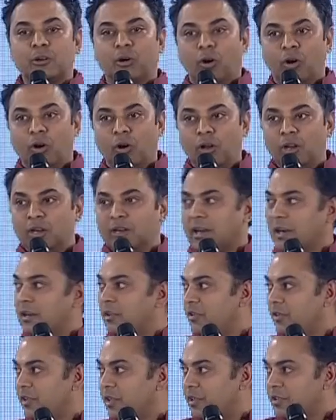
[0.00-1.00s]
all
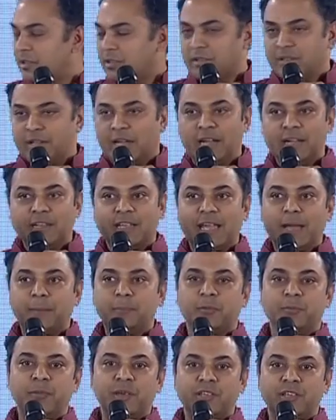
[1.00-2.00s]
countries and
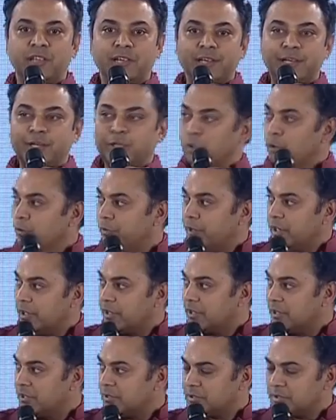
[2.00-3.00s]
kept basically two
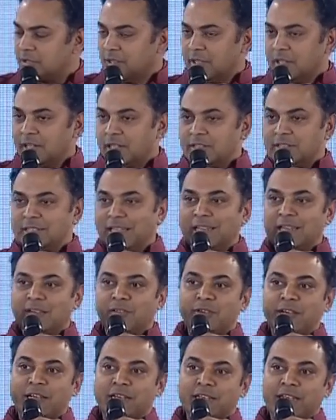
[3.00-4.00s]
filters, saying
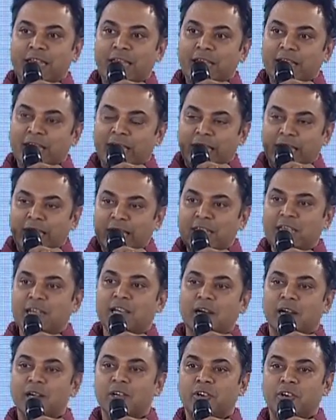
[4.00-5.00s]
we'll take any
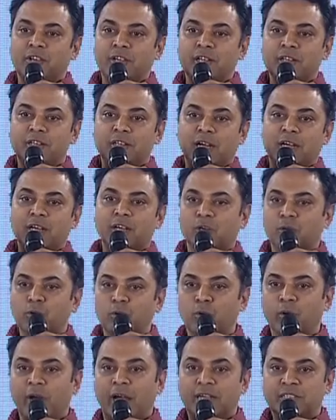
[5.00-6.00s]
country that
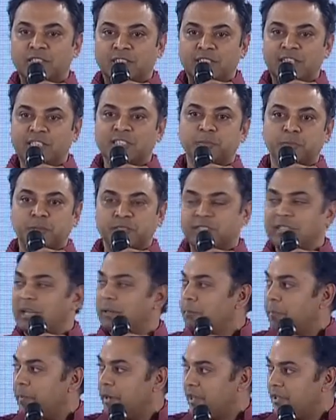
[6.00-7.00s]
grew at 6%
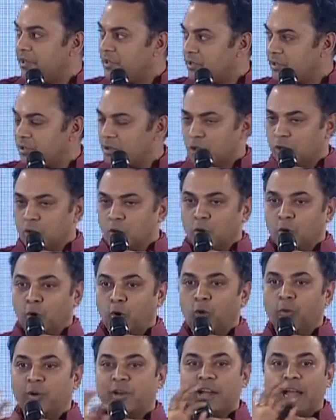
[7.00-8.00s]
plus
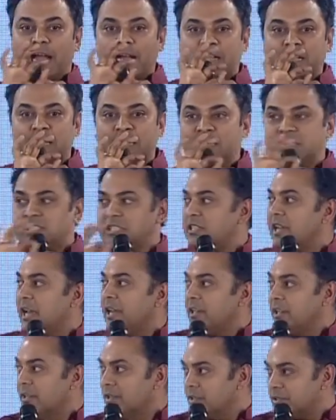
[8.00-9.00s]
over at least
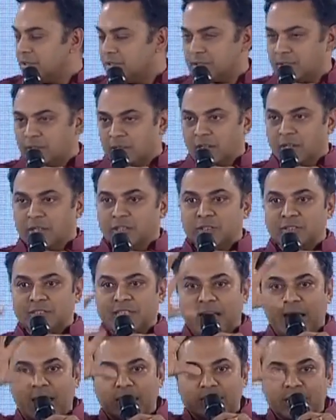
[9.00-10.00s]
10 years. So,
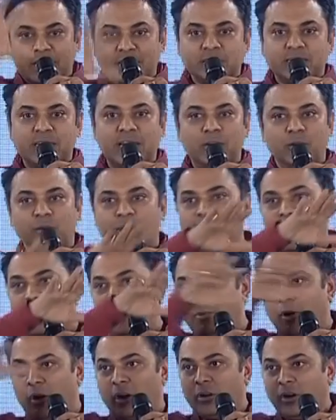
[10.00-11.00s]
th and then said, okay,
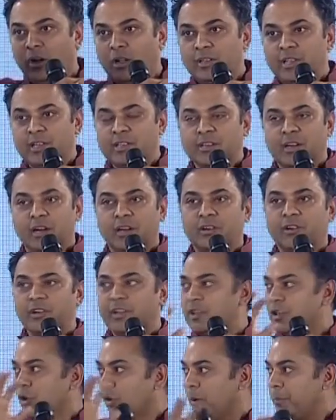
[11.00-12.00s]
among all these
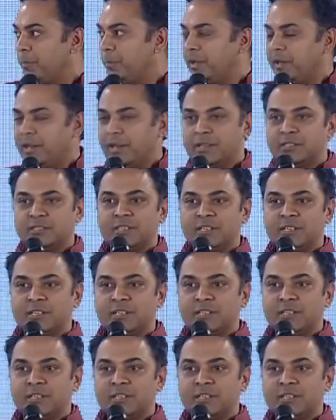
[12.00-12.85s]
countries over periods, that